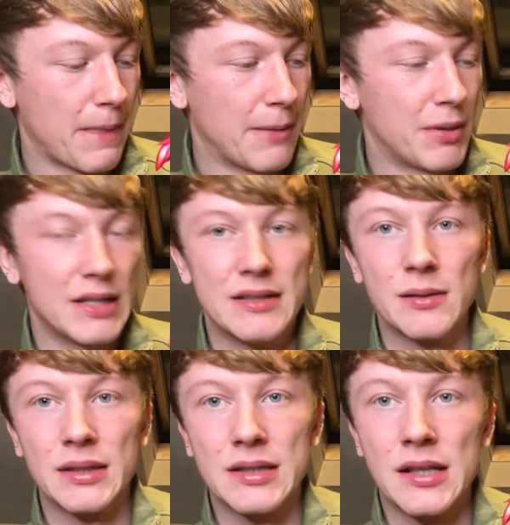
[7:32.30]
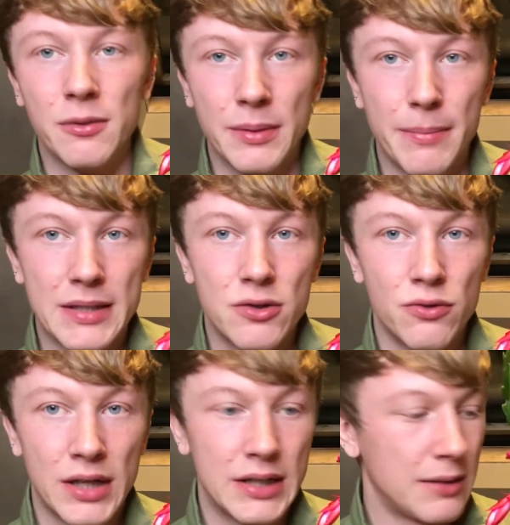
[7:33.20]
put it in something that's a little bit better
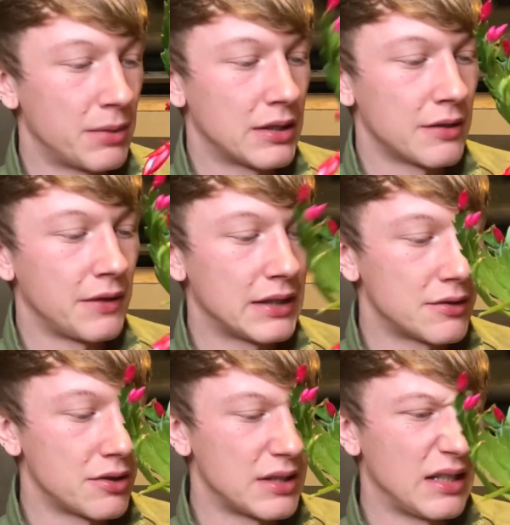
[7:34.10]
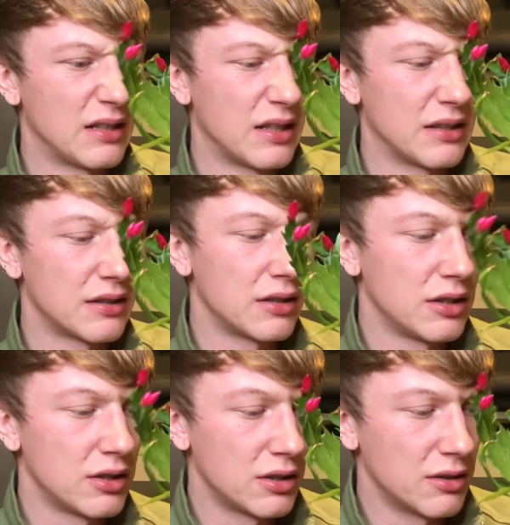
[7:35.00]
draining, because I think it's just in like
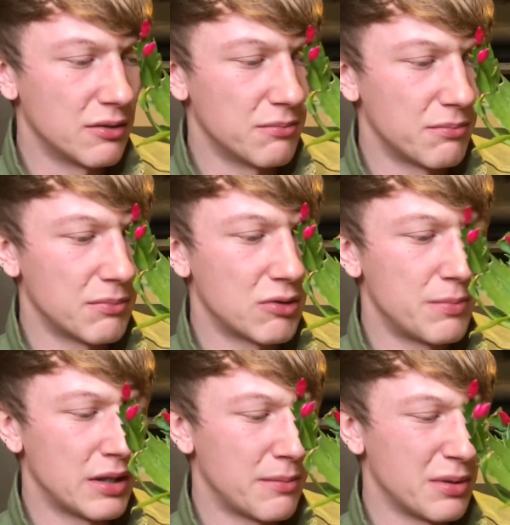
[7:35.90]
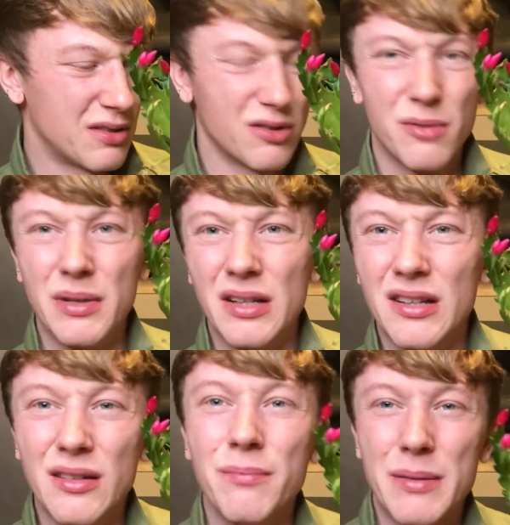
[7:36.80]
multi-purpose, or a bit,
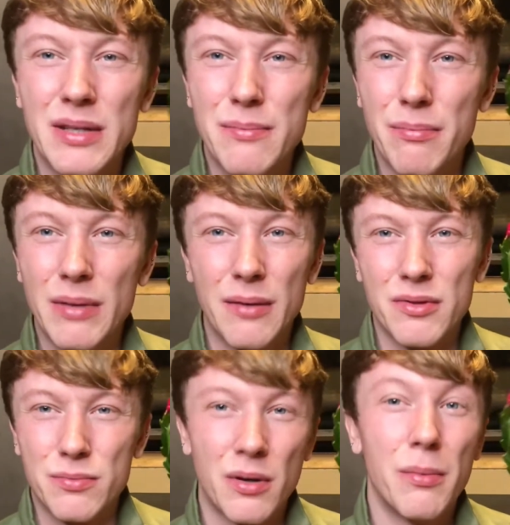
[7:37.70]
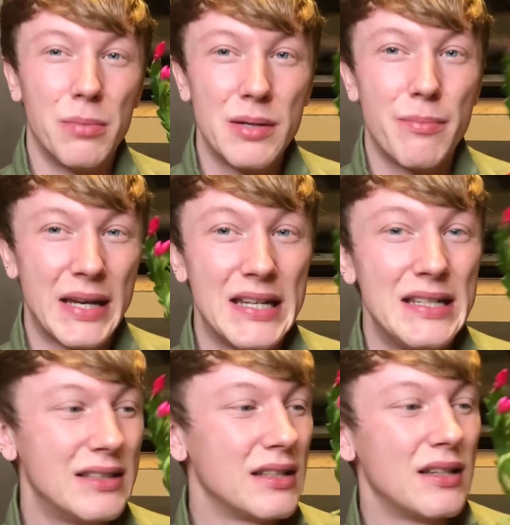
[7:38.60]
maybe it's probably
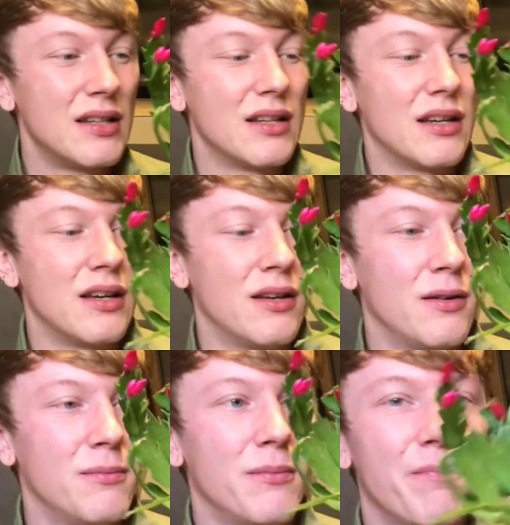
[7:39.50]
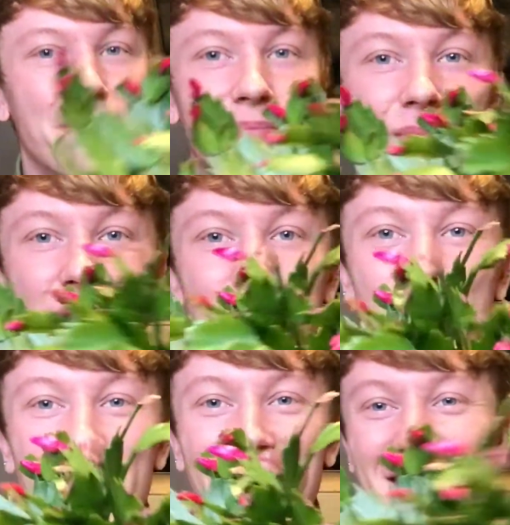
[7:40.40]
peat,
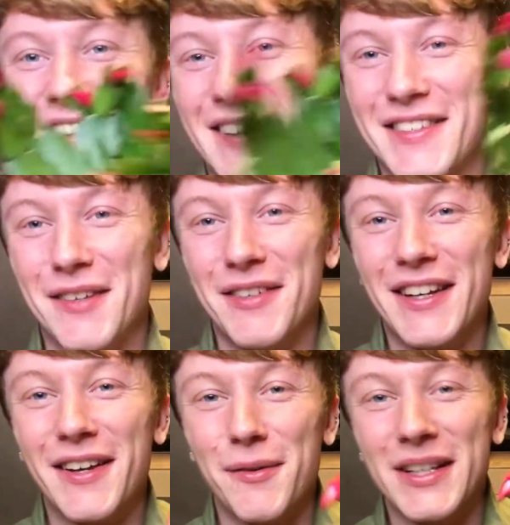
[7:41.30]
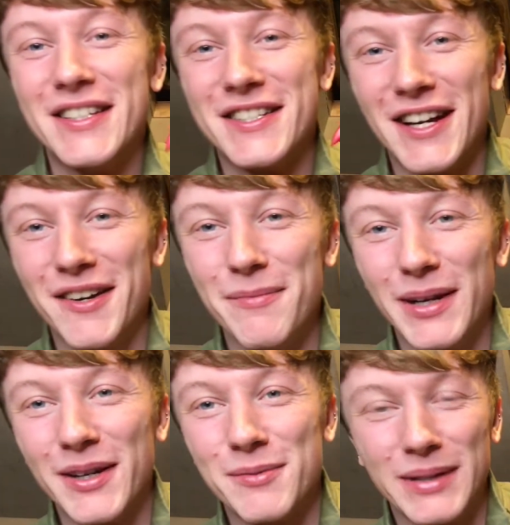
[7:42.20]
but that's lovely, and I wanted to share it
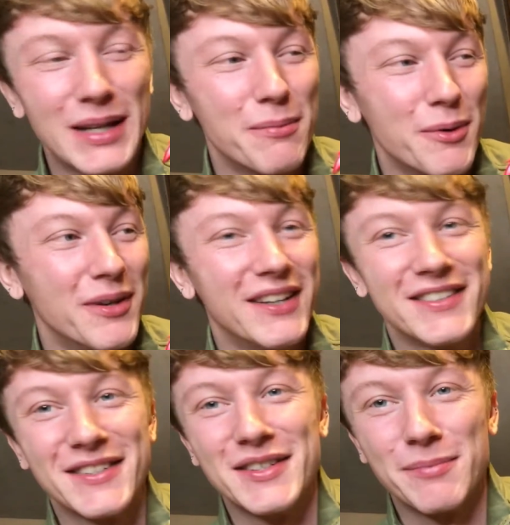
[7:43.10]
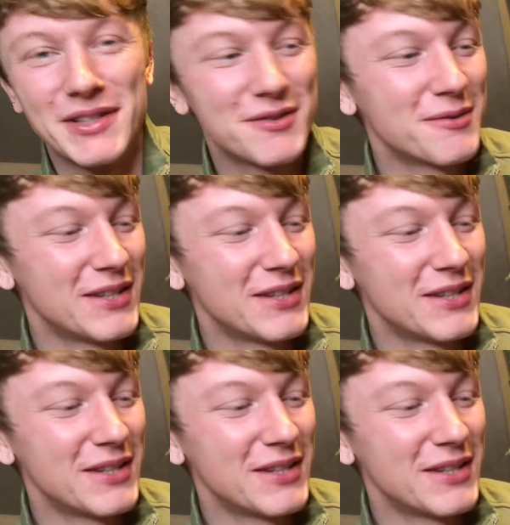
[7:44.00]
because my nan bought it, so it's special.